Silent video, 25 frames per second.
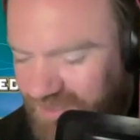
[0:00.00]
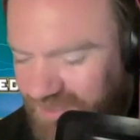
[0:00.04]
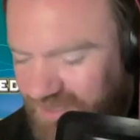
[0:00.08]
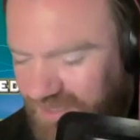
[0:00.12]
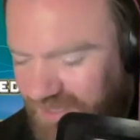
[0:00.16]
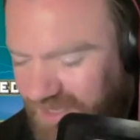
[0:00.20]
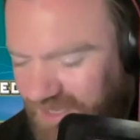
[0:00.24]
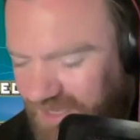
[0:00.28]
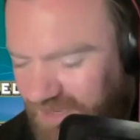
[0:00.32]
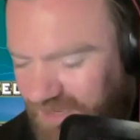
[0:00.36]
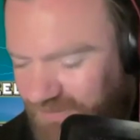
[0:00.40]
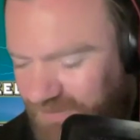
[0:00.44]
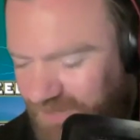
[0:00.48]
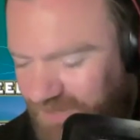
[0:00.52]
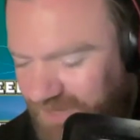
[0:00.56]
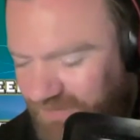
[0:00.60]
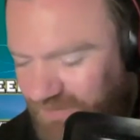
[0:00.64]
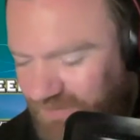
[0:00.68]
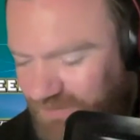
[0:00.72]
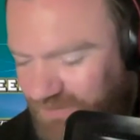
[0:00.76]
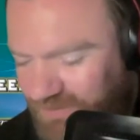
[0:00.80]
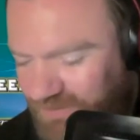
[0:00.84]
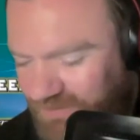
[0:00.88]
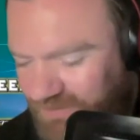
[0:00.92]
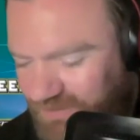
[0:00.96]
on we have
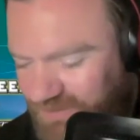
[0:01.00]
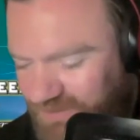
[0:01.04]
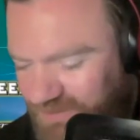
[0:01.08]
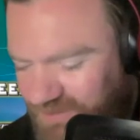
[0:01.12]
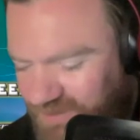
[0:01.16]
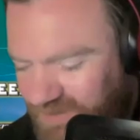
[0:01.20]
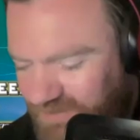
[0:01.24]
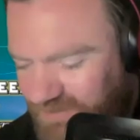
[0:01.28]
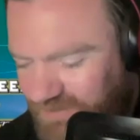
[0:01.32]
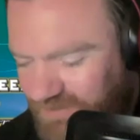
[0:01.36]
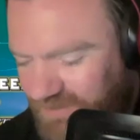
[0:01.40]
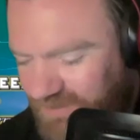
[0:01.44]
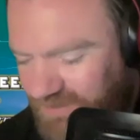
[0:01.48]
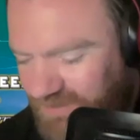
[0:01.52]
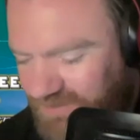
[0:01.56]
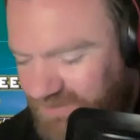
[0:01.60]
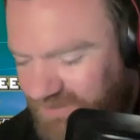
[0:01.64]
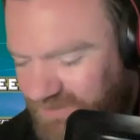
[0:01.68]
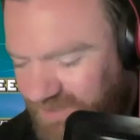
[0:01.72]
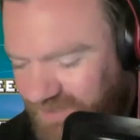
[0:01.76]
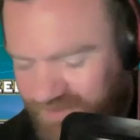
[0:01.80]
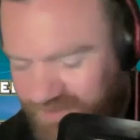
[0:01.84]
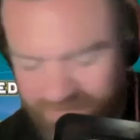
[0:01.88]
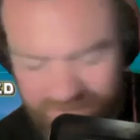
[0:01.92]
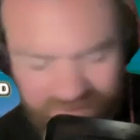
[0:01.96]
a bit of a time crunch
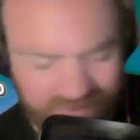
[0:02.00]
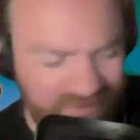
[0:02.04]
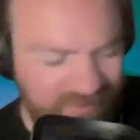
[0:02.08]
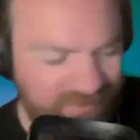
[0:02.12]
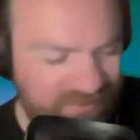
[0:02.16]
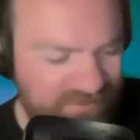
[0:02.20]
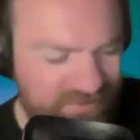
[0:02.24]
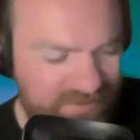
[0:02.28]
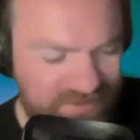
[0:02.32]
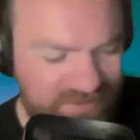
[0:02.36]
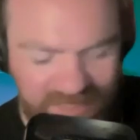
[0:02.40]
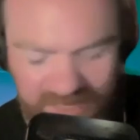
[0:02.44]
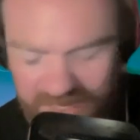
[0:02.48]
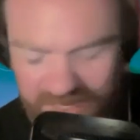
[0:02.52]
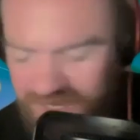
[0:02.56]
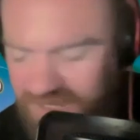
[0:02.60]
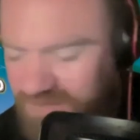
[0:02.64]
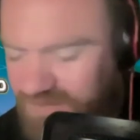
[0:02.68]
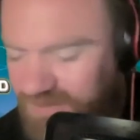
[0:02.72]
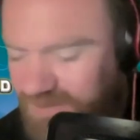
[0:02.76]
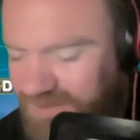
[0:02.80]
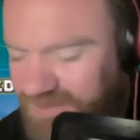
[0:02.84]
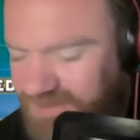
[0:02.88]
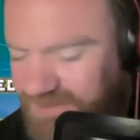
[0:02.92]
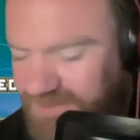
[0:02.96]
to get through today.
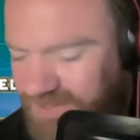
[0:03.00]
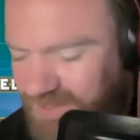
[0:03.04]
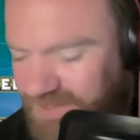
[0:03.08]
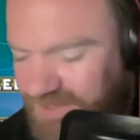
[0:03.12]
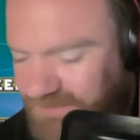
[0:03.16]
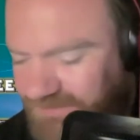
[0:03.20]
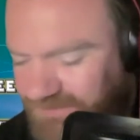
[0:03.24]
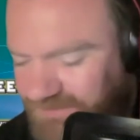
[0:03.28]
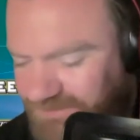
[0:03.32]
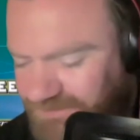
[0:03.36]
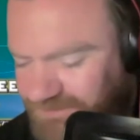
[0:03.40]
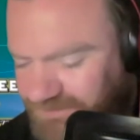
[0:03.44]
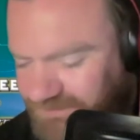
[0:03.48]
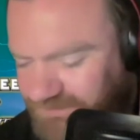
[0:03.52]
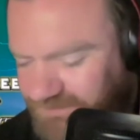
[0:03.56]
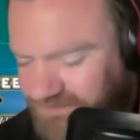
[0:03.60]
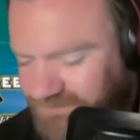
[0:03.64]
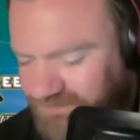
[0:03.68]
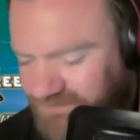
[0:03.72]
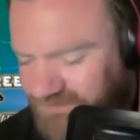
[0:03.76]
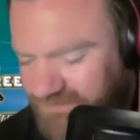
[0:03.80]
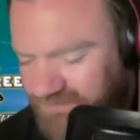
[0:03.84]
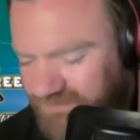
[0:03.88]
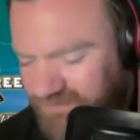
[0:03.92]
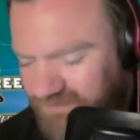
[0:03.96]
But
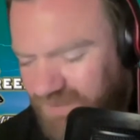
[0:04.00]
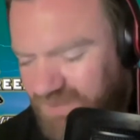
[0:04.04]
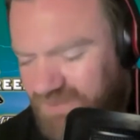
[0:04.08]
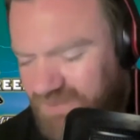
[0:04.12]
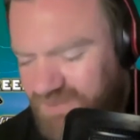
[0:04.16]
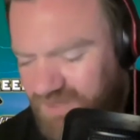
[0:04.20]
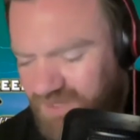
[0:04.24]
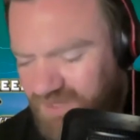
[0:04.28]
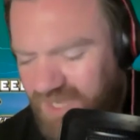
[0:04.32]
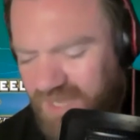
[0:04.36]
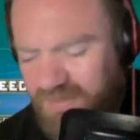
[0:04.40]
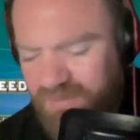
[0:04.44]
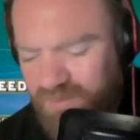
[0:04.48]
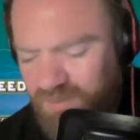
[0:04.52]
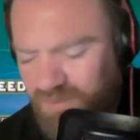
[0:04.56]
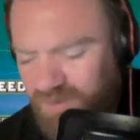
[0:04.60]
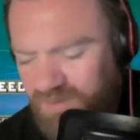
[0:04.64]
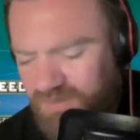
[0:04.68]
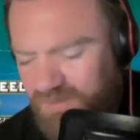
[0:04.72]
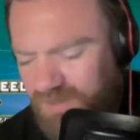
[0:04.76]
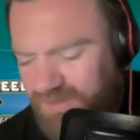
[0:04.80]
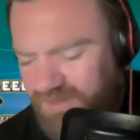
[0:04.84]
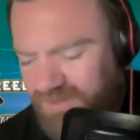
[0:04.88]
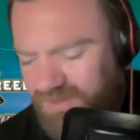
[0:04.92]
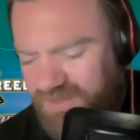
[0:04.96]
so yeah, but one
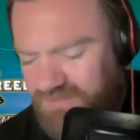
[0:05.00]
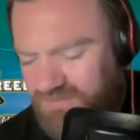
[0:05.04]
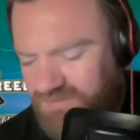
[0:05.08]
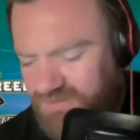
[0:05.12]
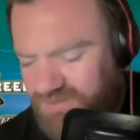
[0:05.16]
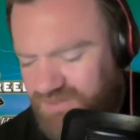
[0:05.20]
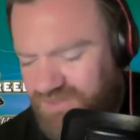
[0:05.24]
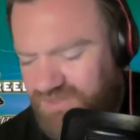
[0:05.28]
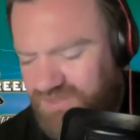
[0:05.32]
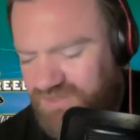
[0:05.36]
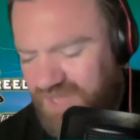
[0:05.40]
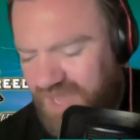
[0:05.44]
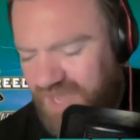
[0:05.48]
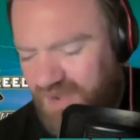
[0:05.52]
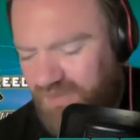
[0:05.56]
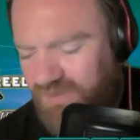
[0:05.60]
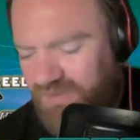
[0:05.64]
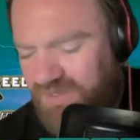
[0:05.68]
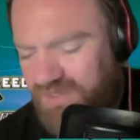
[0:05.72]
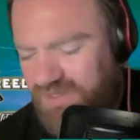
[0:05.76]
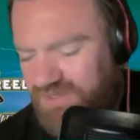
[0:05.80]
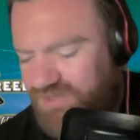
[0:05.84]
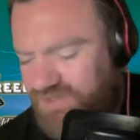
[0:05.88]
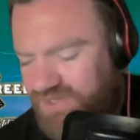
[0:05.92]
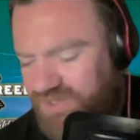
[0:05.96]
of my things was just how
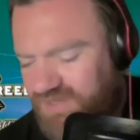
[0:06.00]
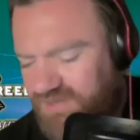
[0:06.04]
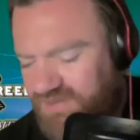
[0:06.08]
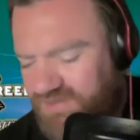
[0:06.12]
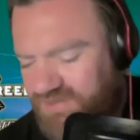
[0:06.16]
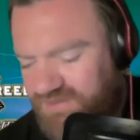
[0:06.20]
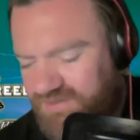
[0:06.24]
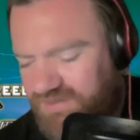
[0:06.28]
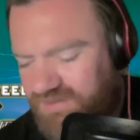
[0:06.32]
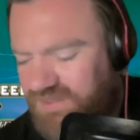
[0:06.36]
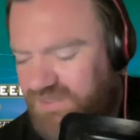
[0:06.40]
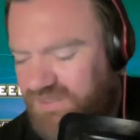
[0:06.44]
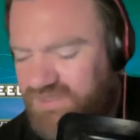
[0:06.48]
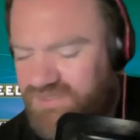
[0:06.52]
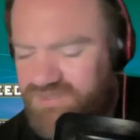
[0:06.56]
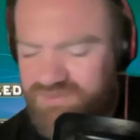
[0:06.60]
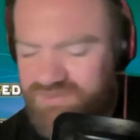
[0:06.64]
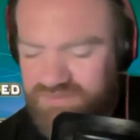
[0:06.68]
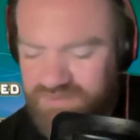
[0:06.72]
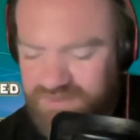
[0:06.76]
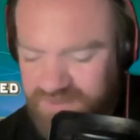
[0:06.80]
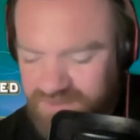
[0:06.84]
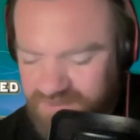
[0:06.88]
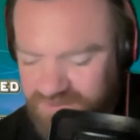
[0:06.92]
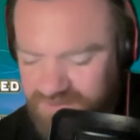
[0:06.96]
we adjust to the
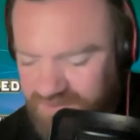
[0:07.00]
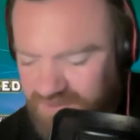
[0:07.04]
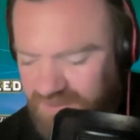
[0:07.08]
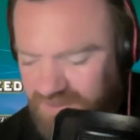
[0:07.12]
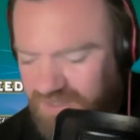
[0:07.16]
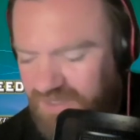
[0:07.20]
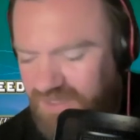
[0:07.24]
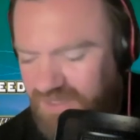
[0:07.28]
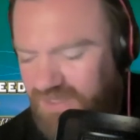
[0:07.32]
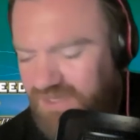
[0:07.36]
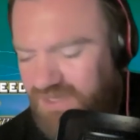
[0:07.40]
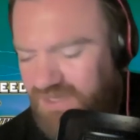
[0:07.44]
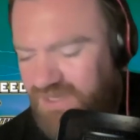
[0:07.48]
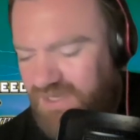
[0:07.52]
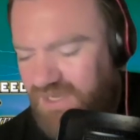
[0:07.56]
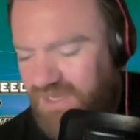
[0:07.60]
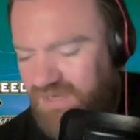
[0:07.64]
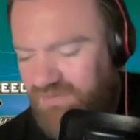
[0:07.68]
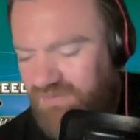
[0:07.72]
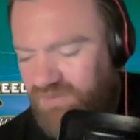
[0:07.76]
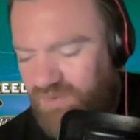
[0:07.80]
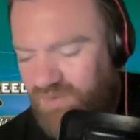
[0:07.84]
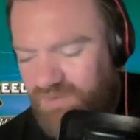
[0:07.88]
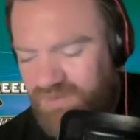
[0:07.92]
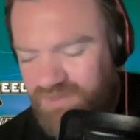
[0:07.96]
injuries
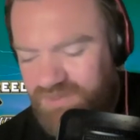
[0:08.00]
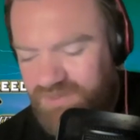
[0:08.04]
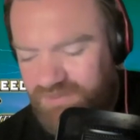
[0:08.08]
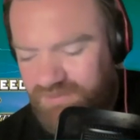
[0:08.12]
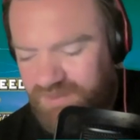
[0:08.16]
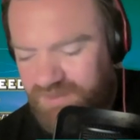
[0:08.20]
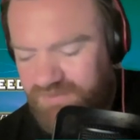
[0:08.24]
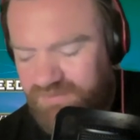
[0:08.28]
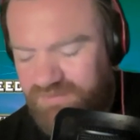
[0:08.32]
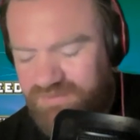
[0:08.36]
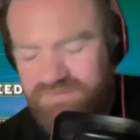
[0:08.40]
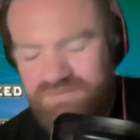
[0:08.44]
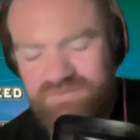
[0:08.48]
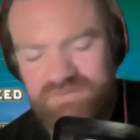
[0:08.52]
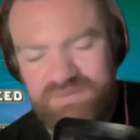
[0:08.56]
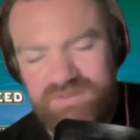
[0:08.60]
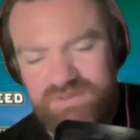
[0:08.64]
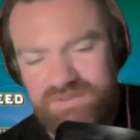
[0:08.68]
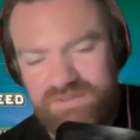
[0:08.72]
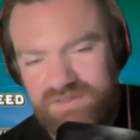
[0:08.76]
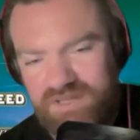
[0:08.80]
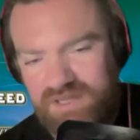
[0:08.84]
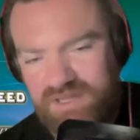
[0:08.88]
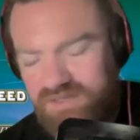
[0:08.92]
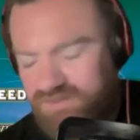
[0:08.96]
and what we're doing, which we've
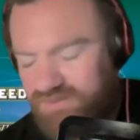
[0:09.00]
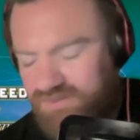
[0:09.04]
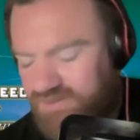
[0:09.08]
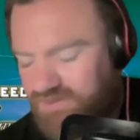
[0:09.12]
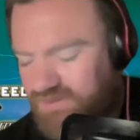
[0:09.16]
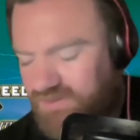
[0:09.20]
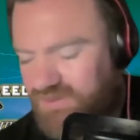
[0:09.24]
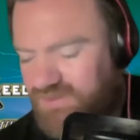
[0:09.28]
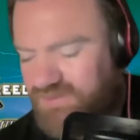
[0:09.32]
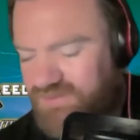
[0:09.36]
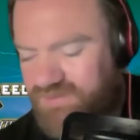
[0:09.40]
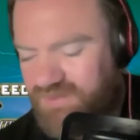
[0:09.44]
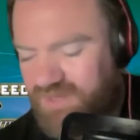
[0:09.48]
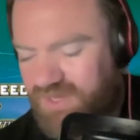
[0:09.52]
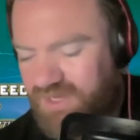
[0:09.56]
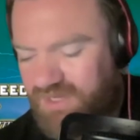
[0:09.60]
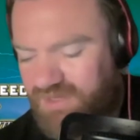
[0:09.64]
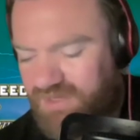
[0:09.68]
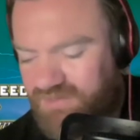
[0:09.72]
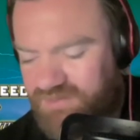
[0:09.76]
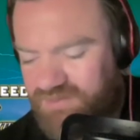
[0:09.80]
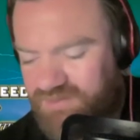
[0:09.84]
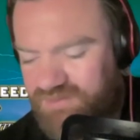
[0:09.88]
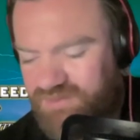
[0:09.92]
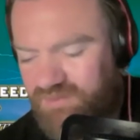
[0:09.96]
just touched on, is
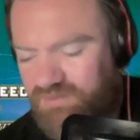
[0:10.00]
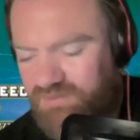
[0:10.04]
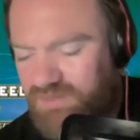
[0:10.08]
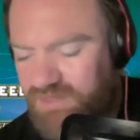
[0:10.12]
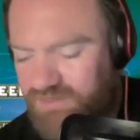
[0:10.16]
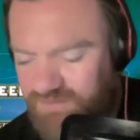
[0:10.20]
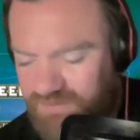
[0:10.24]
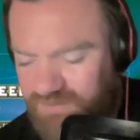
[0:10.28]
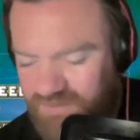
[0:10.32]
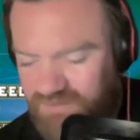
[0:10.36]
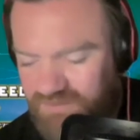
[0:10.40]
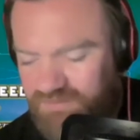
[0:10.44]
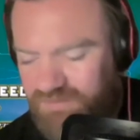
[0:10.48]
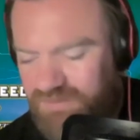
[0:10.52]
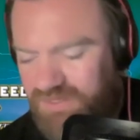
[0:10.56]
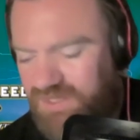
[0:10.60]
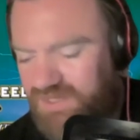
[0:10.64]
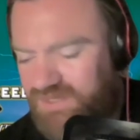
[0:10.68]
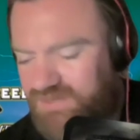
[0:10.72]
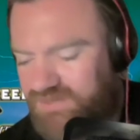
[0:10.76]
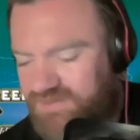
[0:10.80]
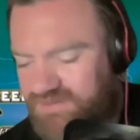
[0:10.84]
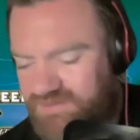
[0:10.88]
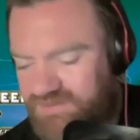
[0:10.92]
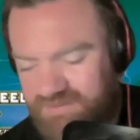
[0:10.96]
like just the midfield
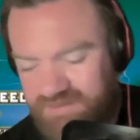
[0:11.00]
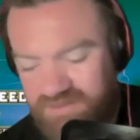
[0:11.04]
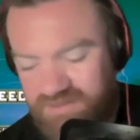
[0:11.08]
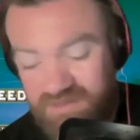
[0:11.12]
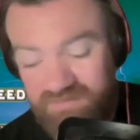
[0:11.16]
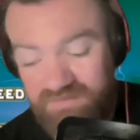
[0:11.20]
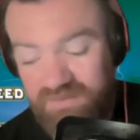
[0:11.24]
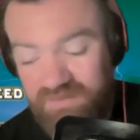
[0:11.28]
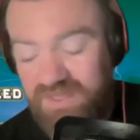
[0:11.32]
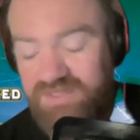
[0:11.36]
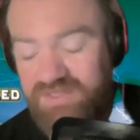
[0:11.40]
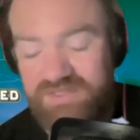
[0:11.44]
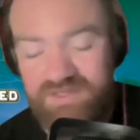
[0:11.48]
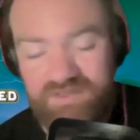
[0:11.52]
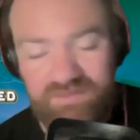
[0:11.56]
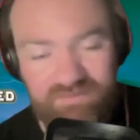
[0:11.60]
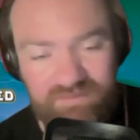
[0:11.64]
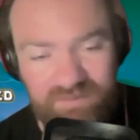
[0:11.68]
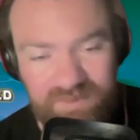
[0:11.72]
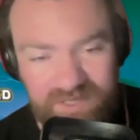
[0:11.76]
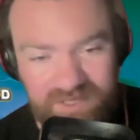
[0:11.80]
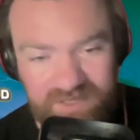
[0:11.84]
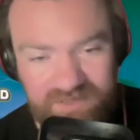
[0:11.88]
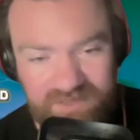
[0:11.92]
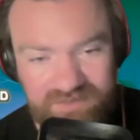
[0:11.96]
mix, defensive
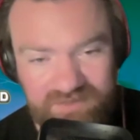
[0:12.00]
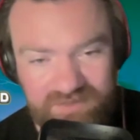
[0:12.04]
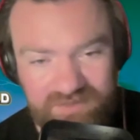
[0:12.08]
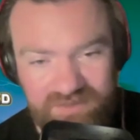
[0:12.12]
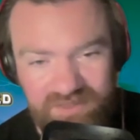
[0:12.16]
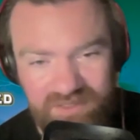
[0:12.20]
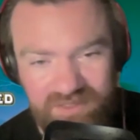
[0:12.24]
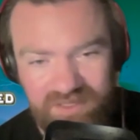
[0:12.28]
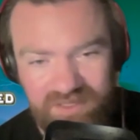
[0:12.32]
mix.